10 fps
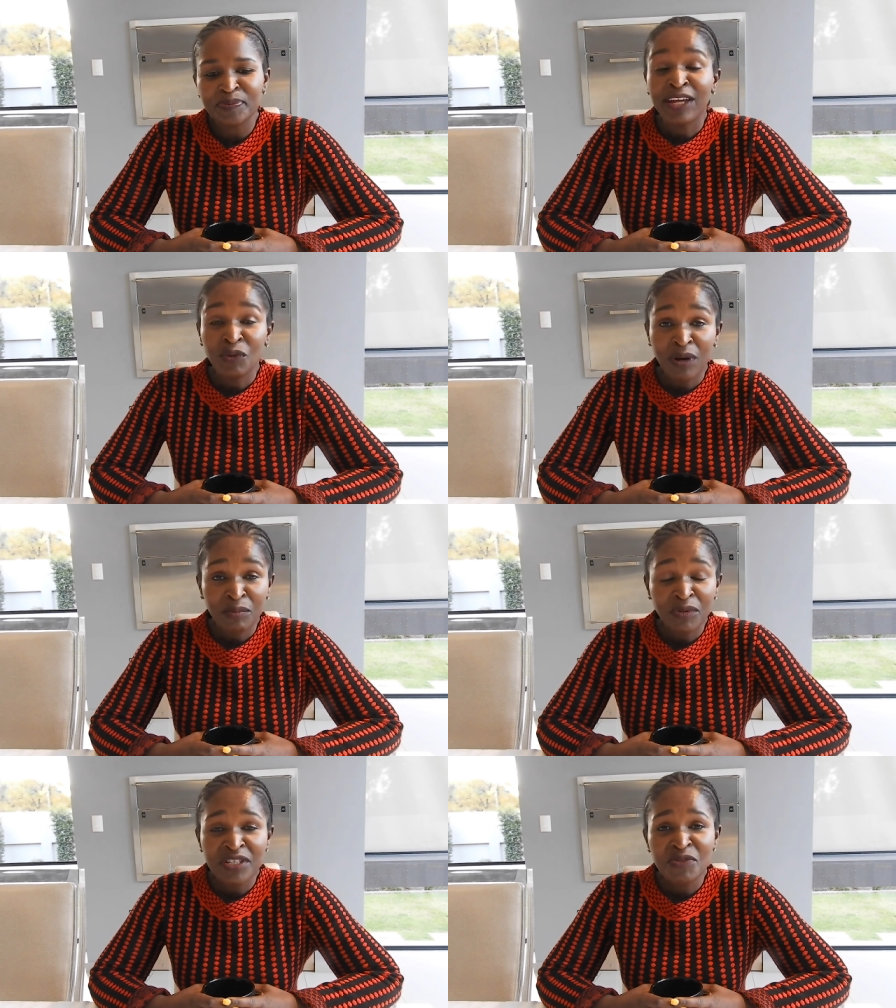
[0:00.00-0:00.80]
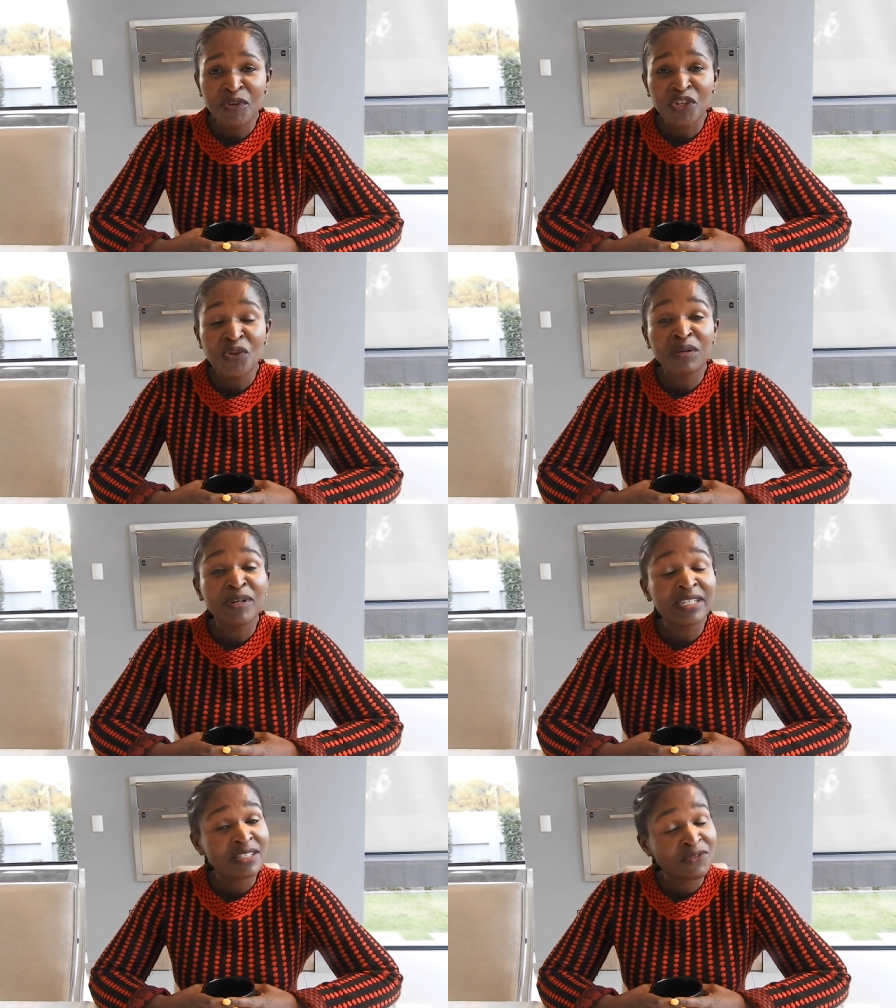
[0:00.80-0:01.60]
I know I'm being spiritual,
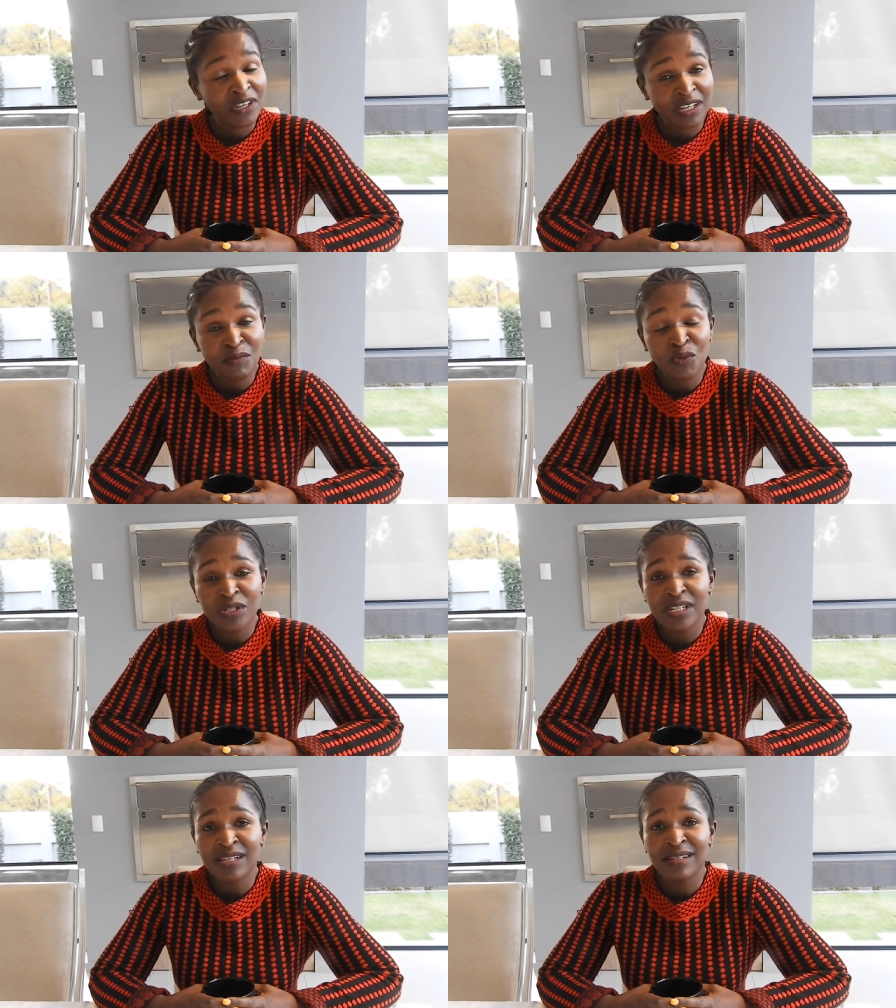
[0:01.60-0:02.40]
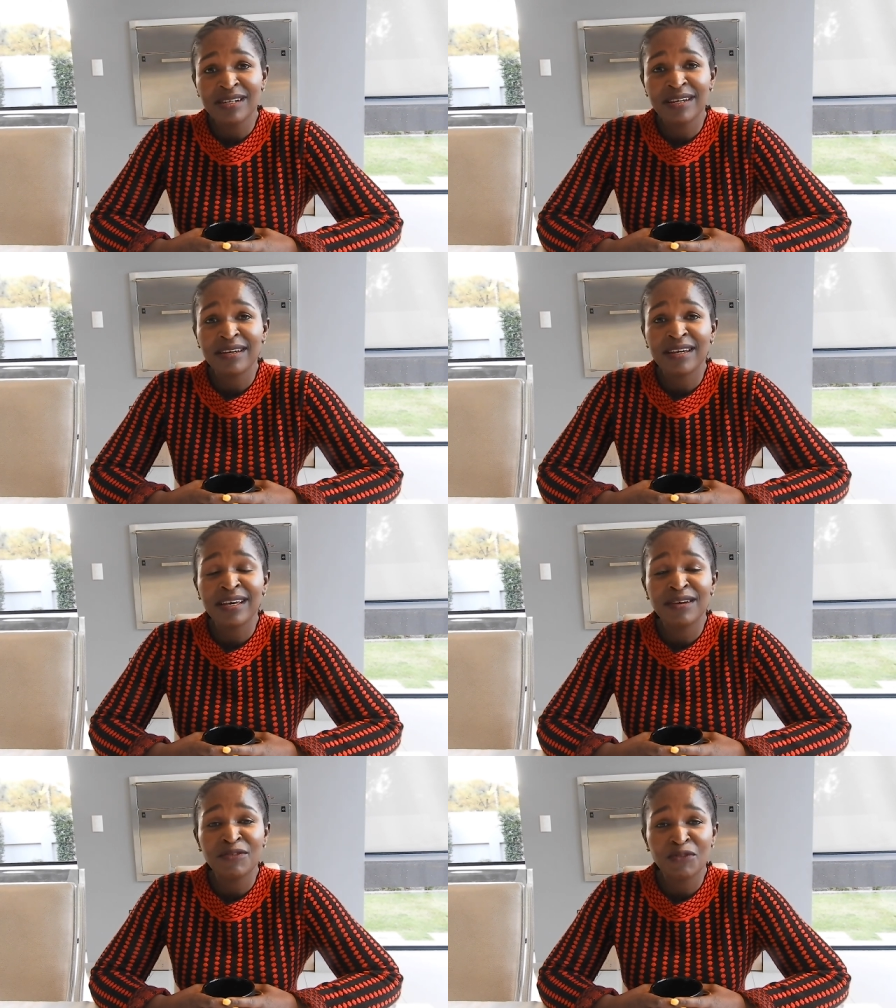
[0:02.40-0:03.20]
but it's very important
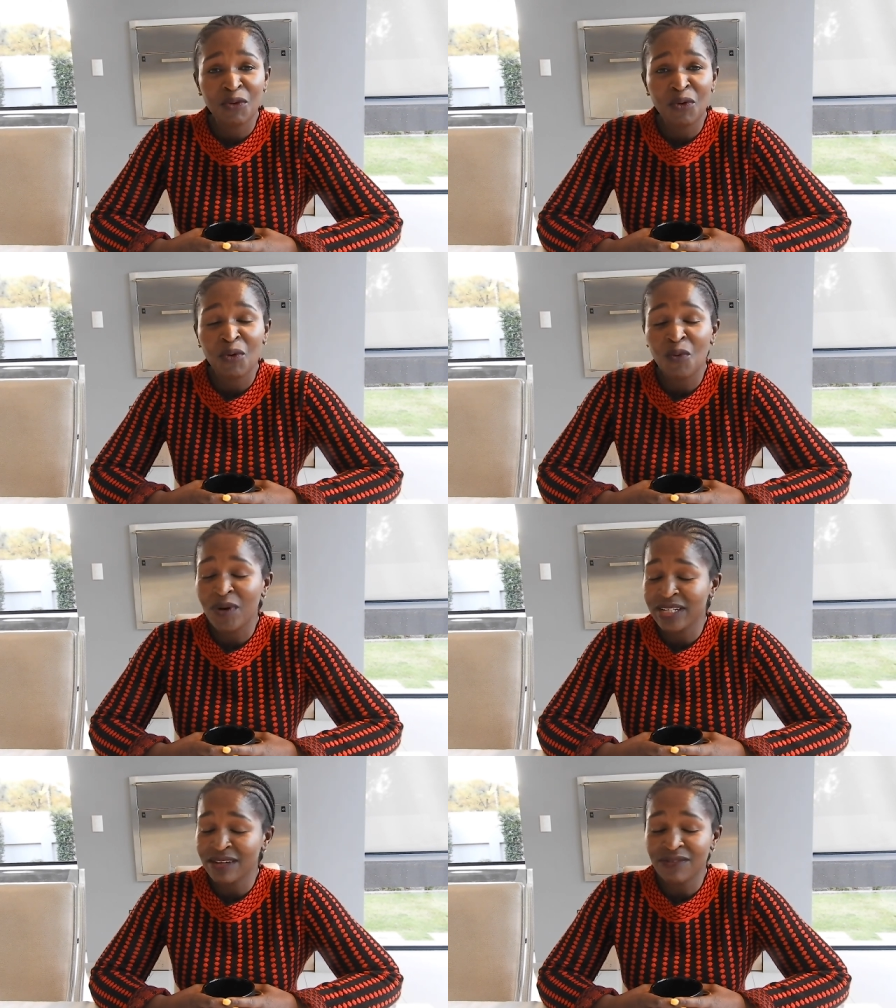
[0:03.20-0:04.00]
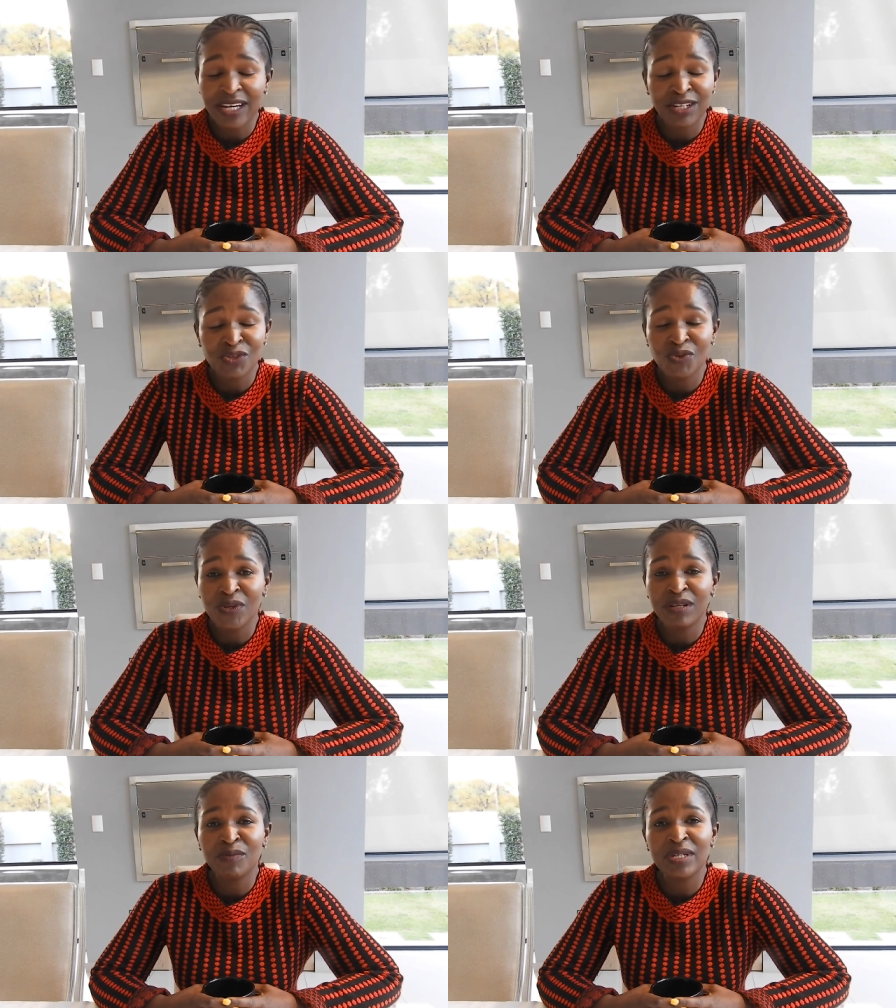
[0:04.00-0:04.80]
uh, for whatever I do
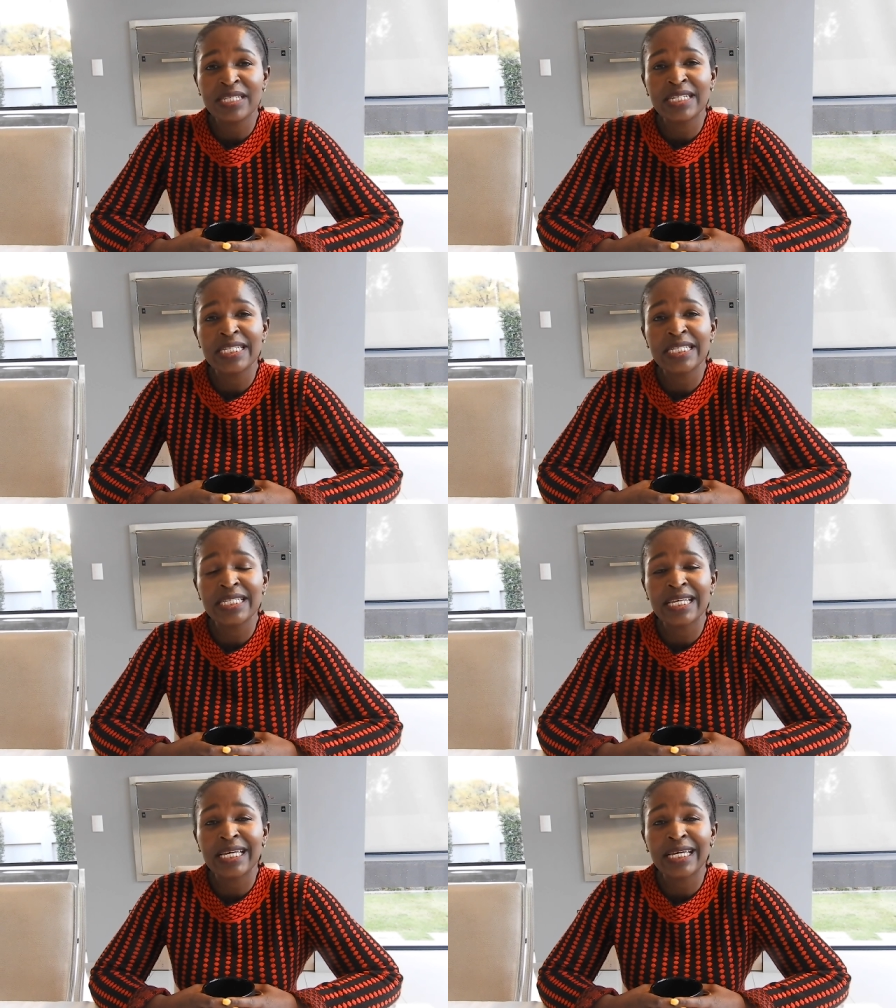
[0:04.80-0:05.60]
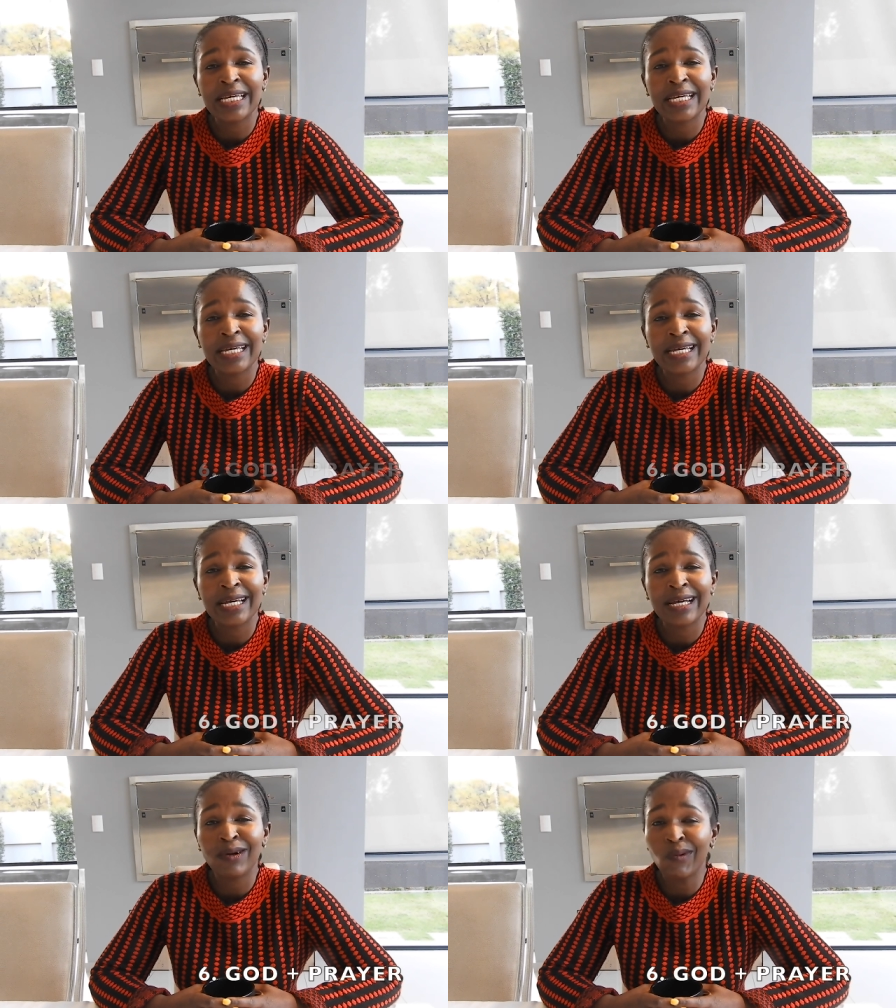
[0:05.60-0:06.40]
in business.
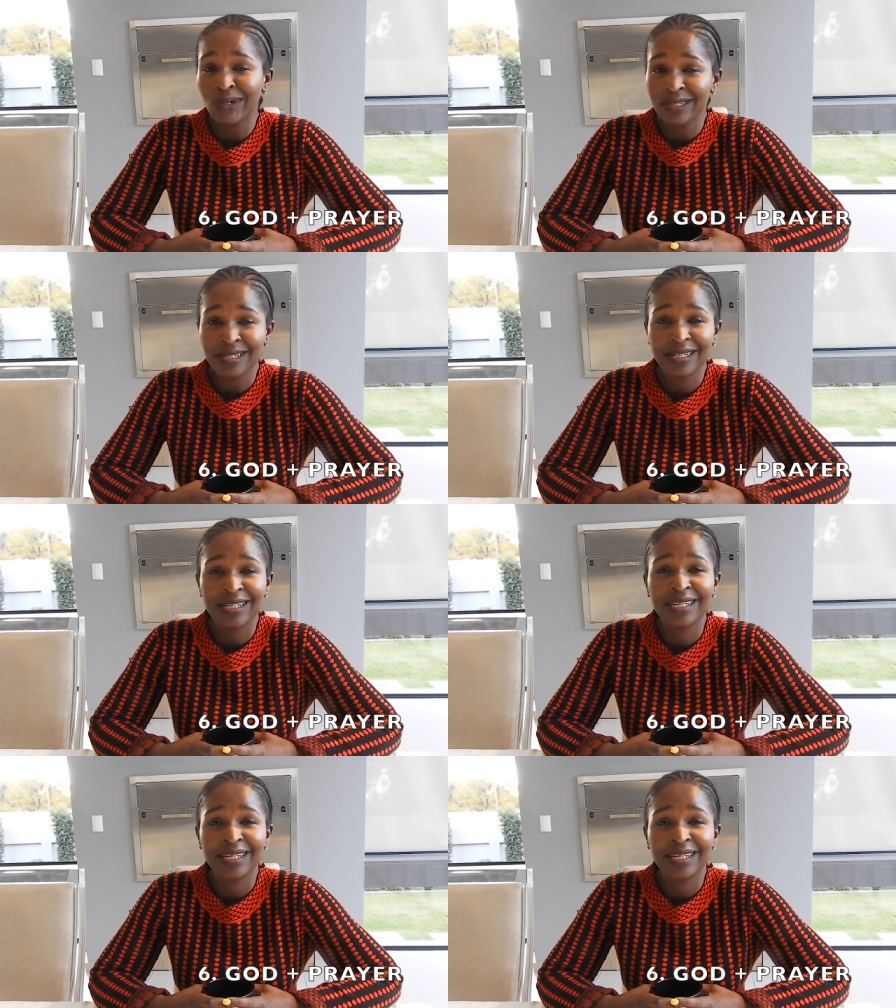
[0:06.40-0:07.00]
Uh, God,